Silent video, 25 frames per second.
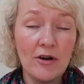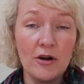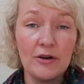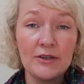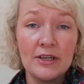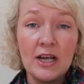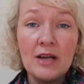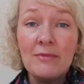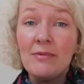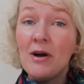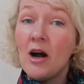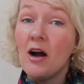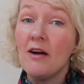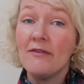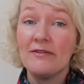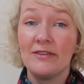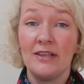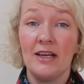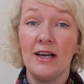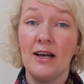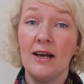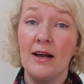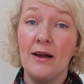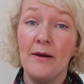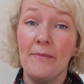for October half
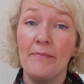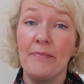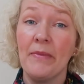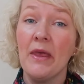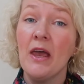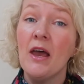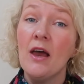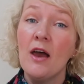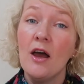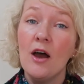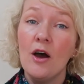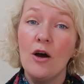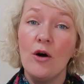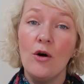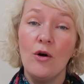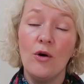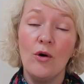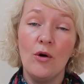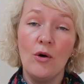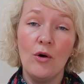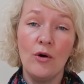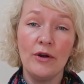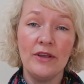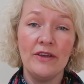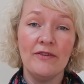term
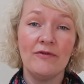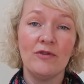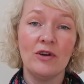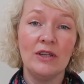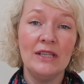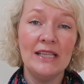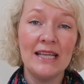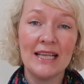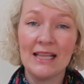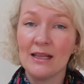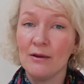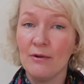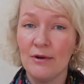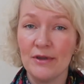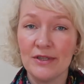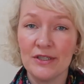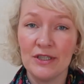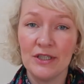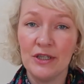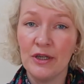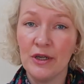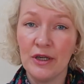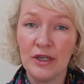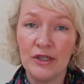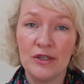or you've got little ones
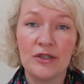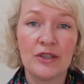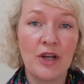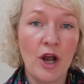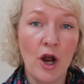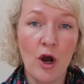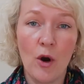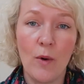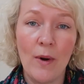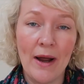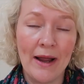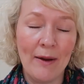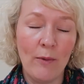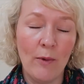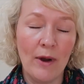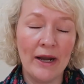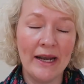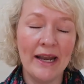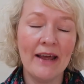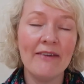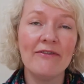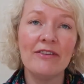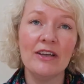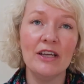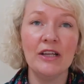and you can just go away
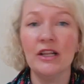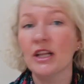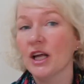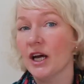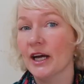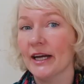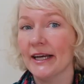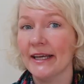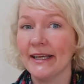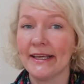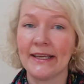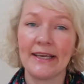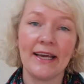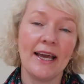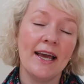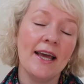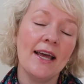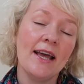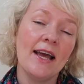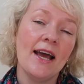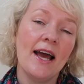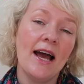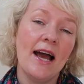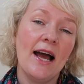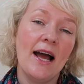whenever you like,
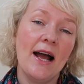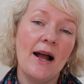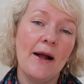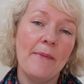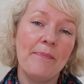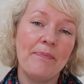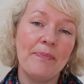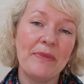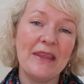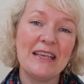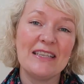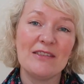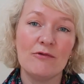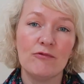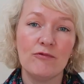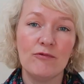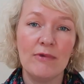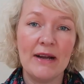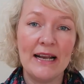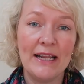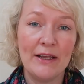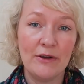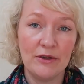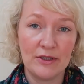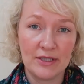um, it's a
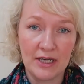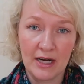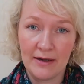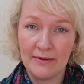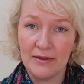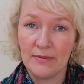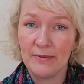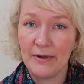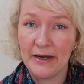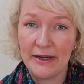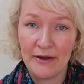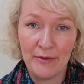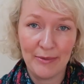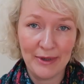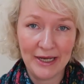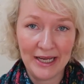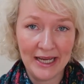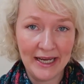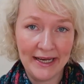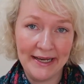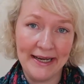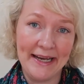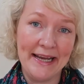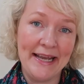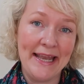really good time to buy your
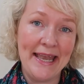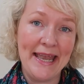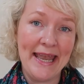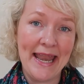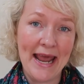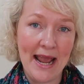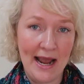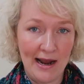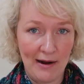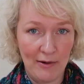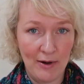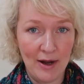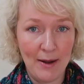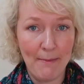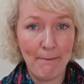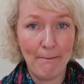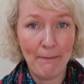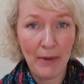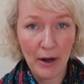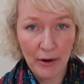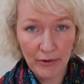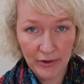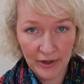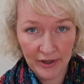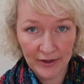bikini now
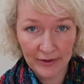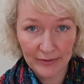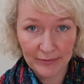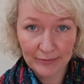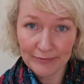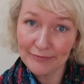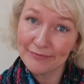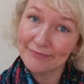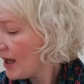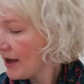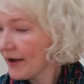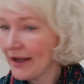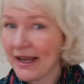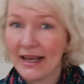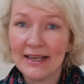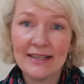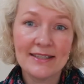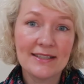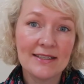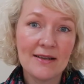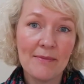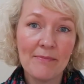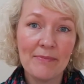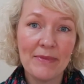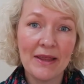at Boden.
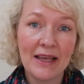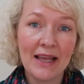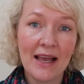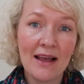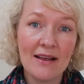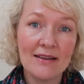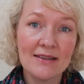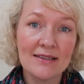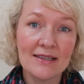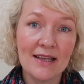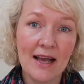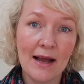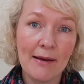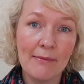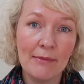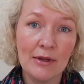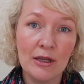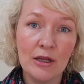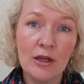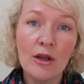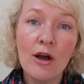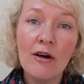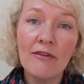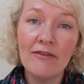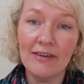Okay, something else
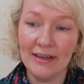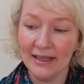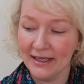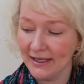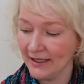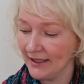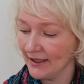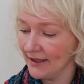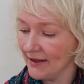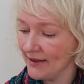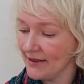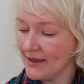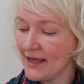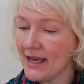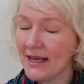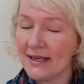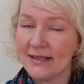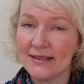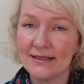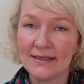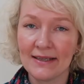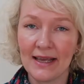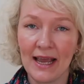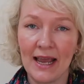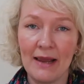I'm loving.
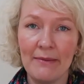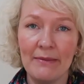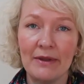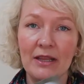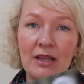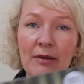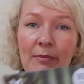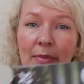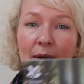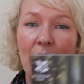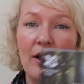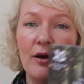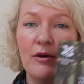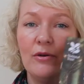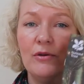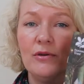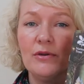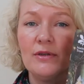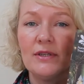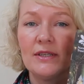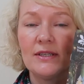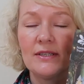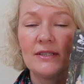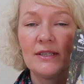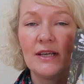This came in the
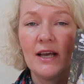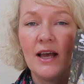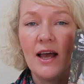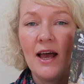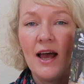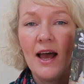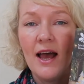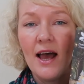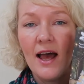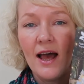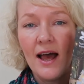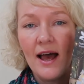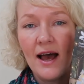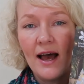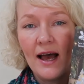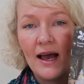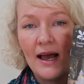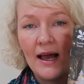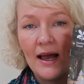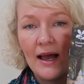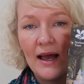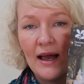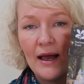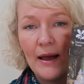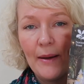post um,
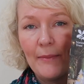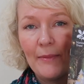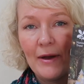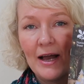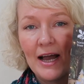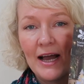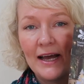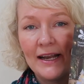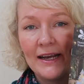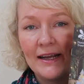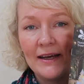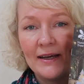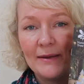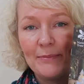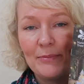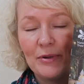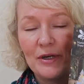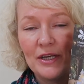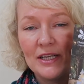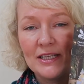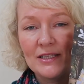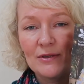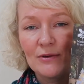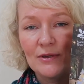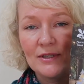and I
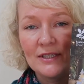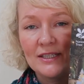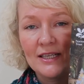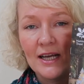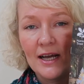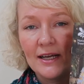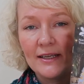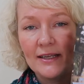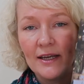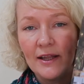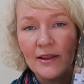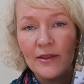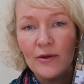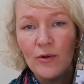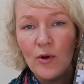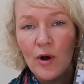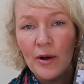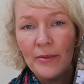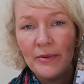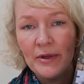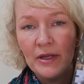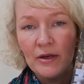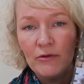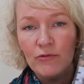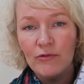put it to one side and I thought,
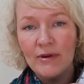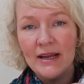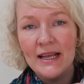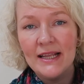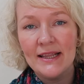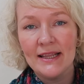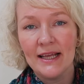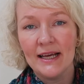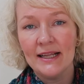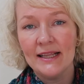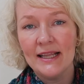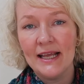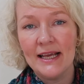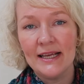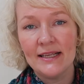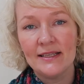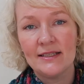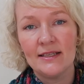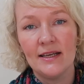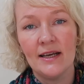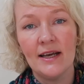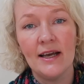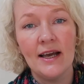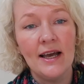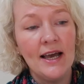I'm gonna read that
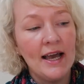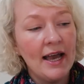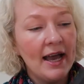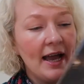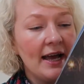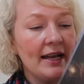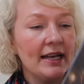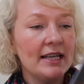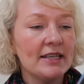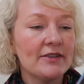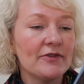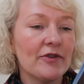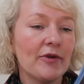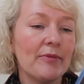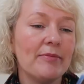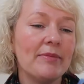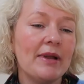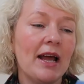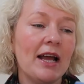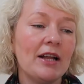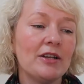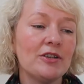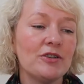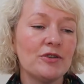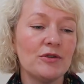later. And it's from
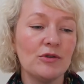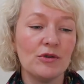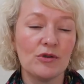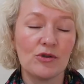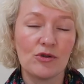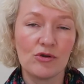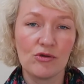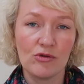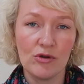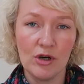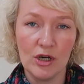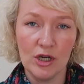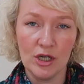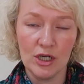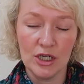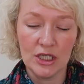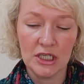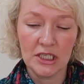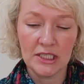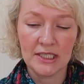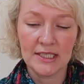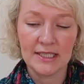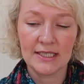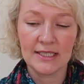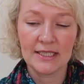National
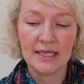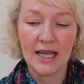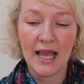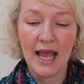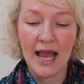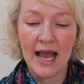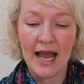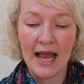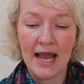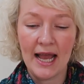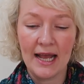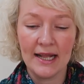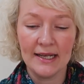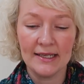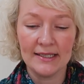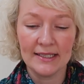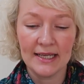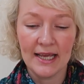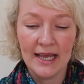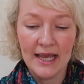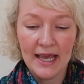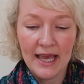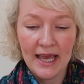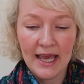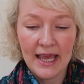Trust and
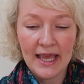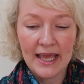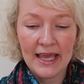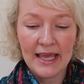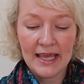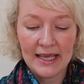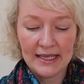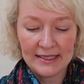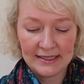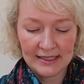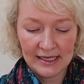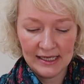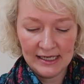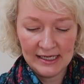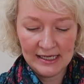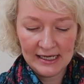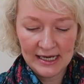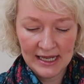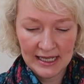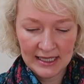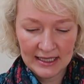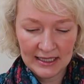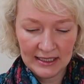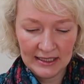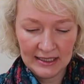it's a
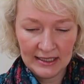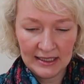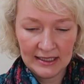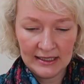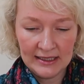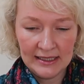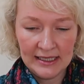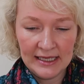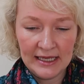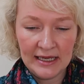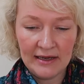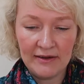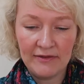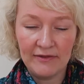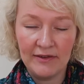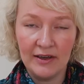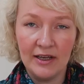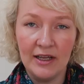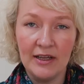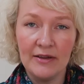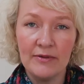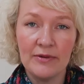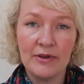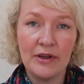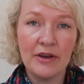little
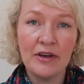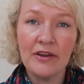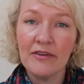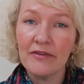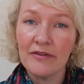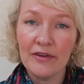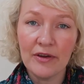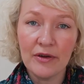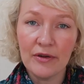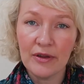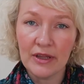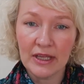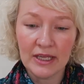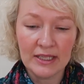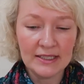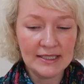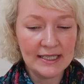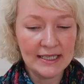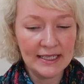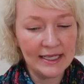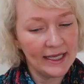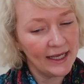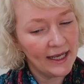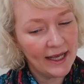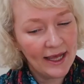leaflet, there's only a few things
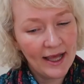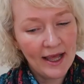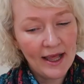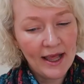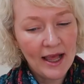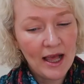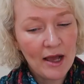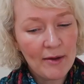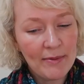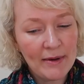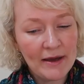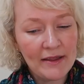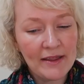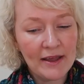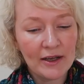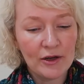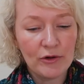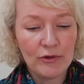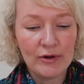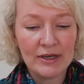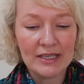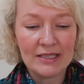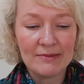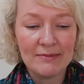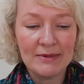in it, about their
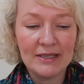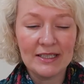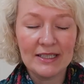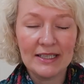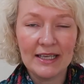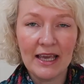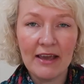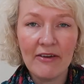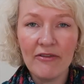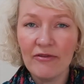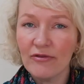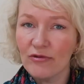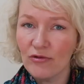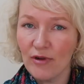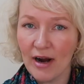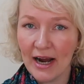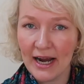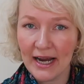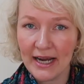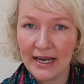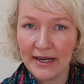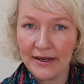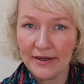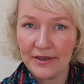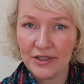Christmas gift
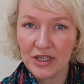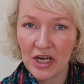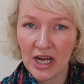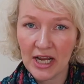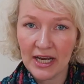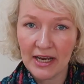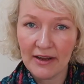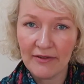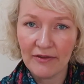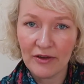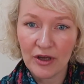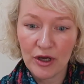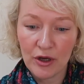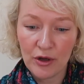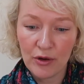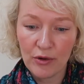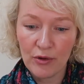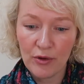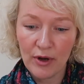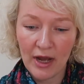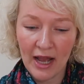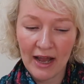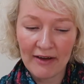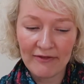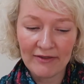range. And if
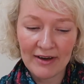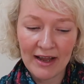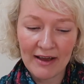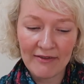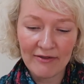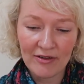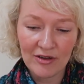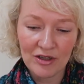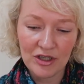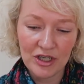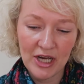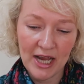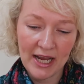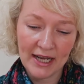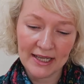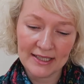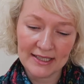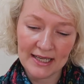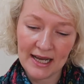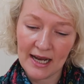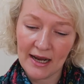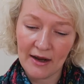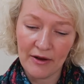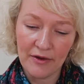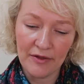you have never
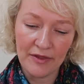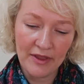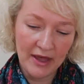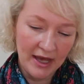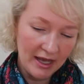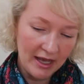checked out